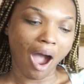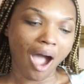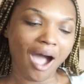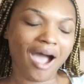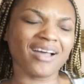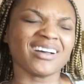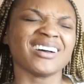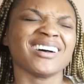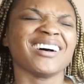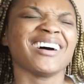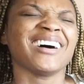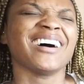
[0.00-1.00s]
Ah.
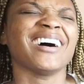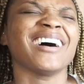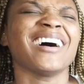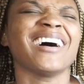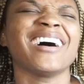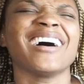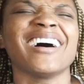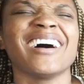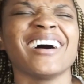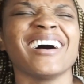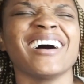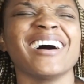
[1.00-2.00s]

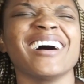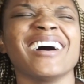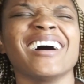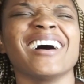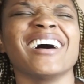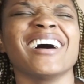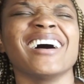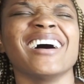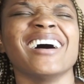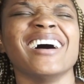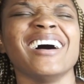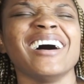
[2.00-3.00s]
Oh.
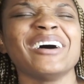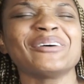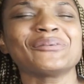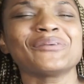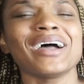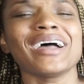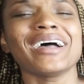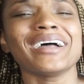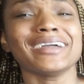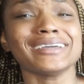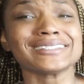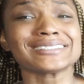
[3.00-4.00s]

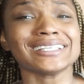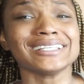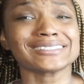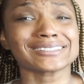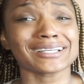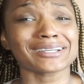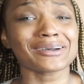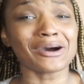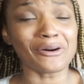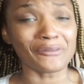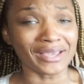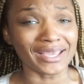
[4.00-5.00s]
Where is Issa
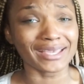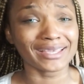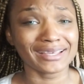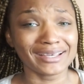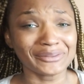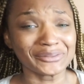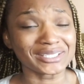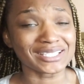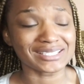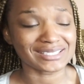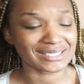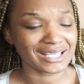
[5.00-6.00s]
going with
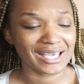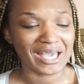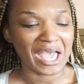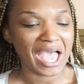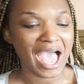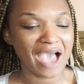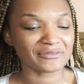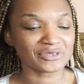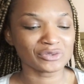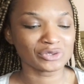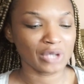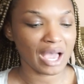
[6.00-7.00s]
this hap
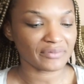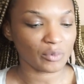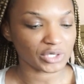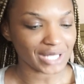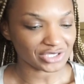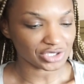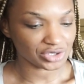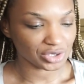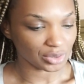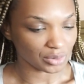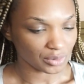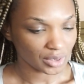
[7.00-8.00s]
tutu hap? What did I just
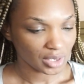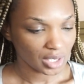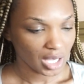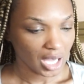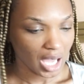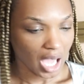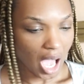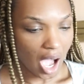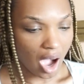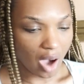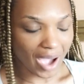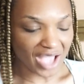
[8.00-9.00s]
do?
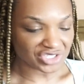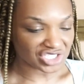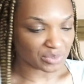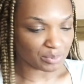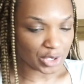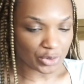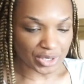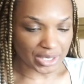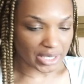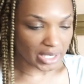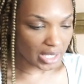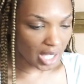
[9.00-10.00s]
Oh, I just
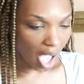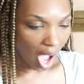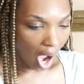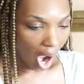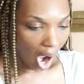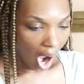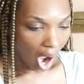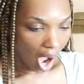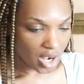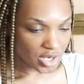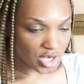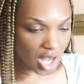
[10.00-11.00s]
muted it.
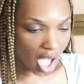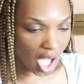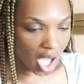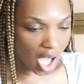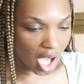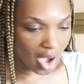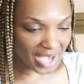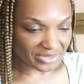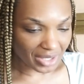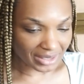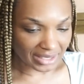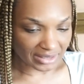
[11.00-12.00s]
No, I
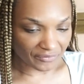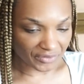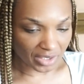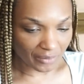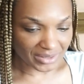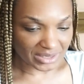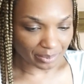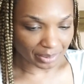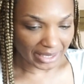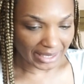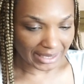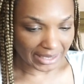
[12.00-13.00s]
thought like the video wasn't
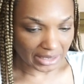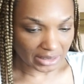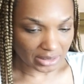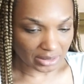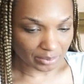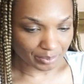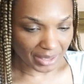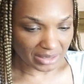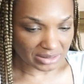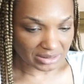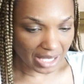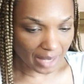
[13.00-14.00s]
playing. You
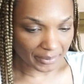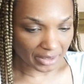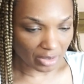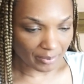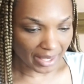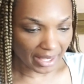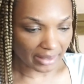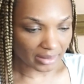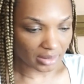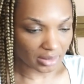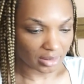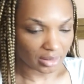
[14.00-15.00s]
better stop and go back.